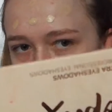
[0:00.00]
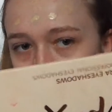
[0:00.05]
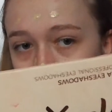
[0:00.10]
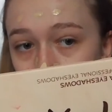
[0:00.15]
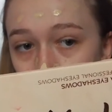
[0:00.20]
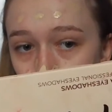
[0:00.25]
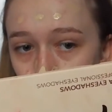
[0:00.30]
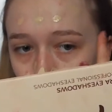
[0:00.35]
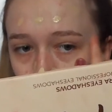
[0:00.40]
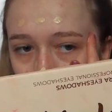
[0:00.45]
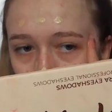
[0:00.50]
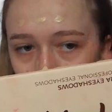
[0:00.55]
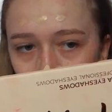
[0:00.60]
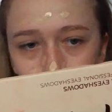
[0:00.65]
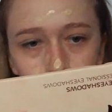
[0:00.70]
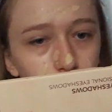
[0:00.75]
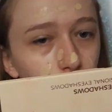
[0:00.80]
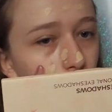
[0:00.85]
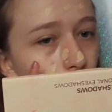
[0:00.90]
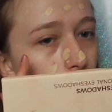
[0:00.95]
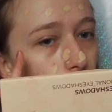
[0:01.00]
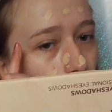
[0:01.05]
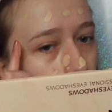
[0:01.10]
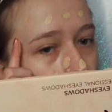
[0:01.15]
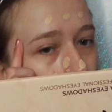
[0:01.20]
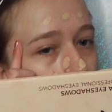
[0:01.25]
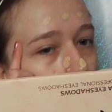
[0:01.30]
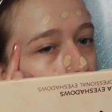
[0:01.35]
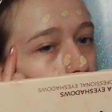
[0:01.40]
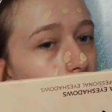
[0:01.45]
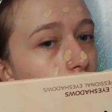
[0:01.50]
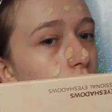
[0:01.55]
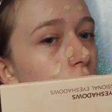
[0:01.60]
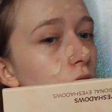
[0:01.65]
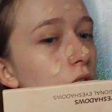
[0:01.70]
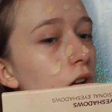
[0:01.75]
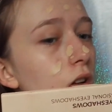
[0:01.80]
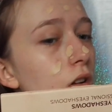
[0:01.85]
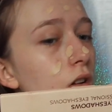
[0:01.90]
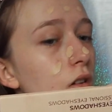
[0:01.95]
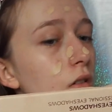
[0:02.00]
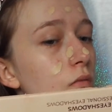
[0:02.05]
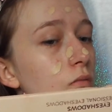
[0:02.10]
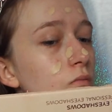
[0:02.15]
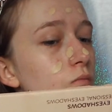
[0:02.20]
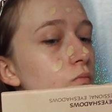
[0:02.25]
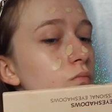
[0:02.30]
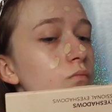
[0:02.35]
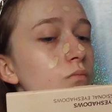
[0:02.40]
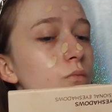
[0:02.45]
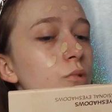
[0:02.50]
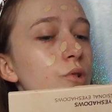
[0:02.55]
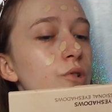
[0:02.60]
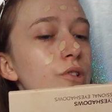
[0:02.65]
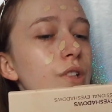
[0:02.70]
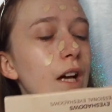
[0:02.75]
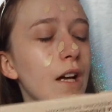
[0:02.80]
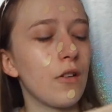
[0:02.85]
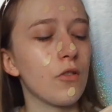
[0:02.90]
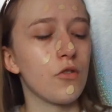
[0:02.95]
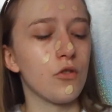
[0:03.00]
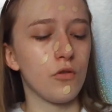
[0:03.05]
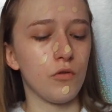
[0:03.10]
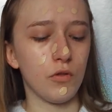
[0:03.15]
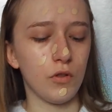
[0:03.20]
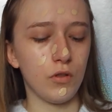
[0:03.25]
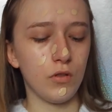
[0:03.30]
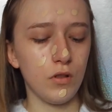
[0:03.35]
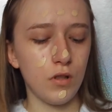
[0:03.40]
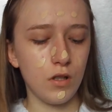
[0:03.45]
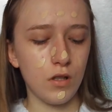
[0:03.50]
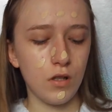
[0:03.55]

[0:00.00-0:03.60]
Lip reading: it all out so it looks more natural.